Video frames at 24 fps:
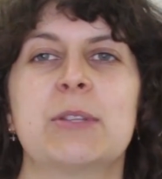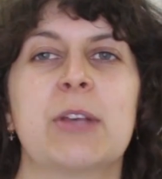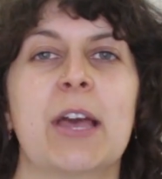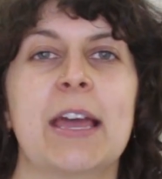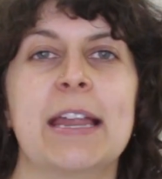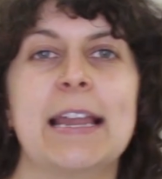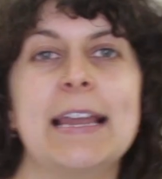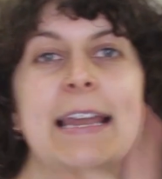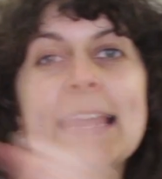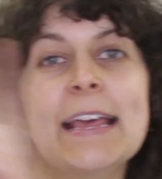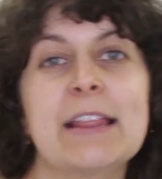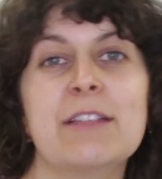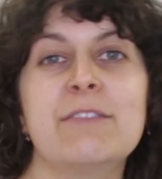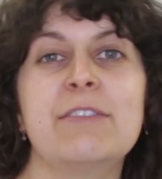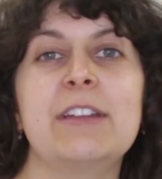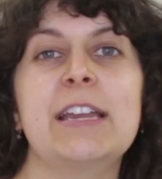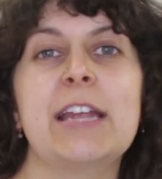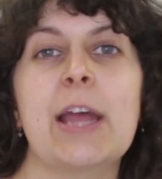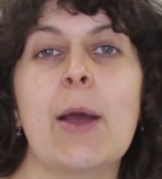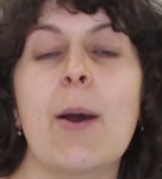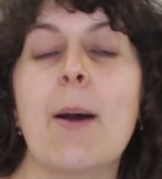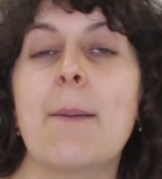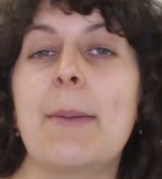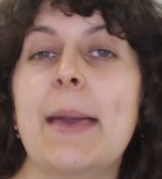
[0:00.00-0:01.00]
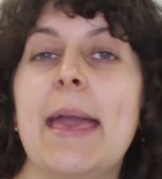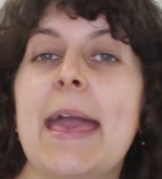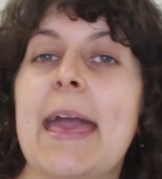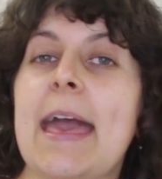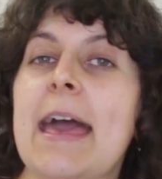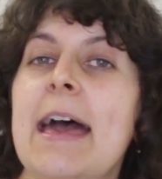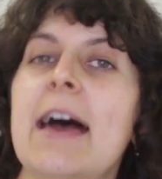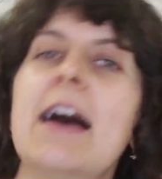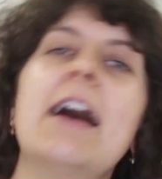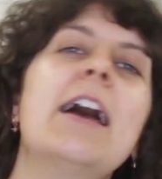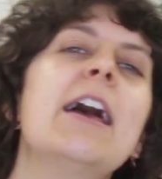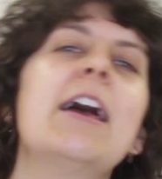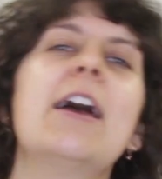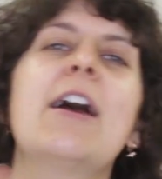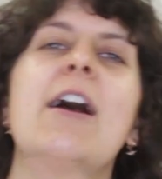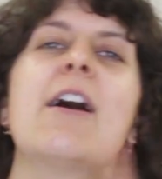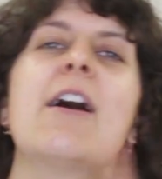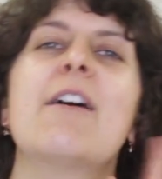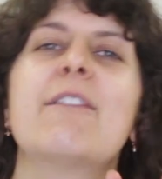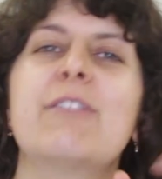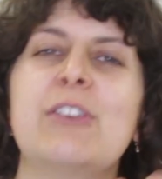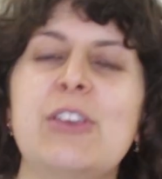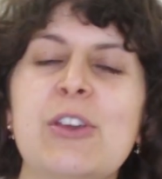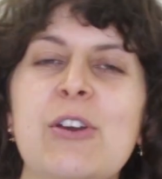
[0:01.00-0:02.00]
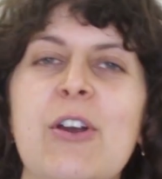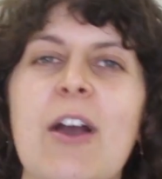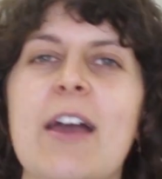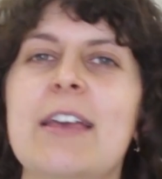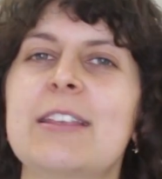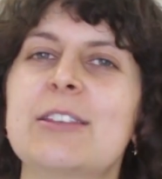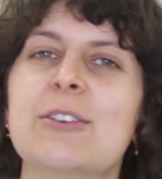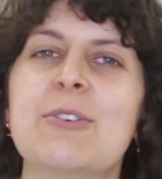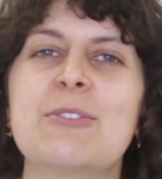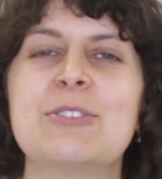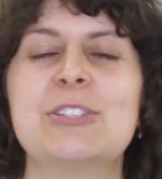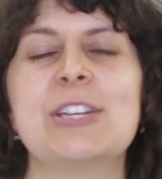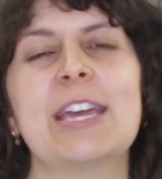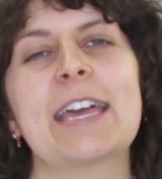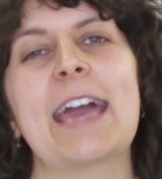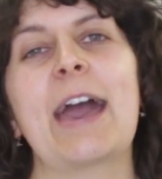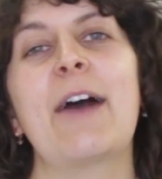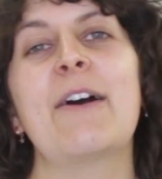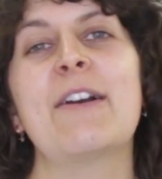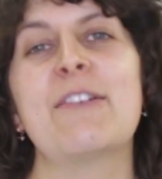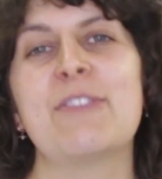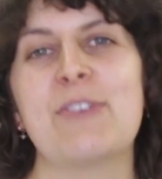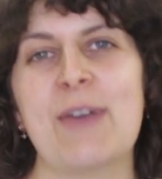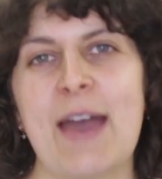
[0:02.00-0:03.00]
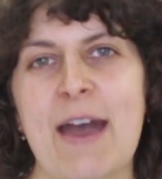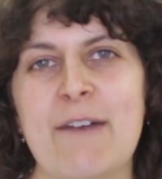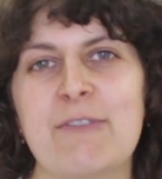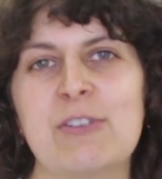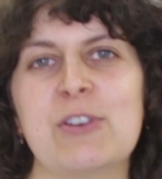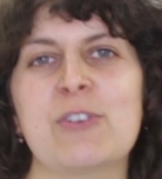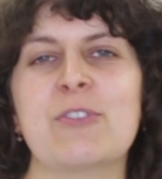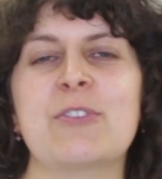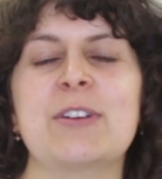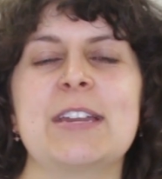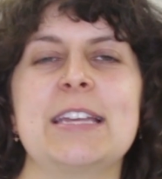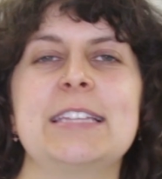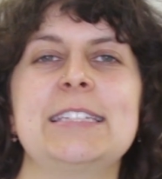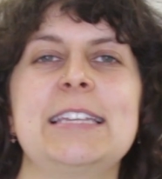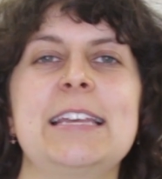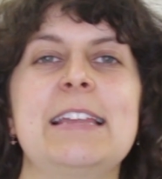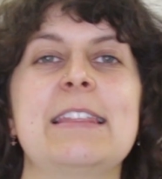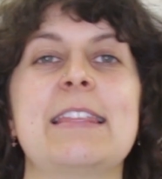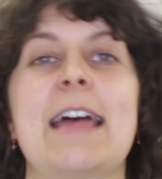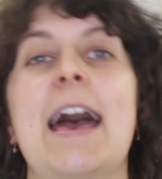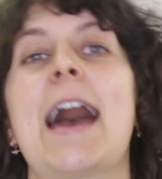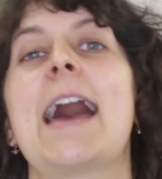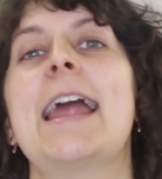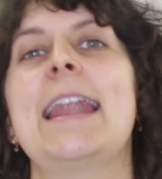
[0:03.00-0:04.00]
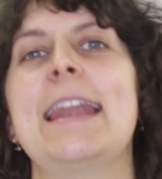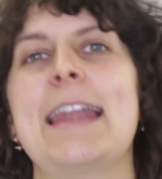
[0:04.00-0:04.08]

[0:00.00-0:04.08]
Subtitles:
So I'm going to link the video up here for you guys to go and check out if you haven't already seen that,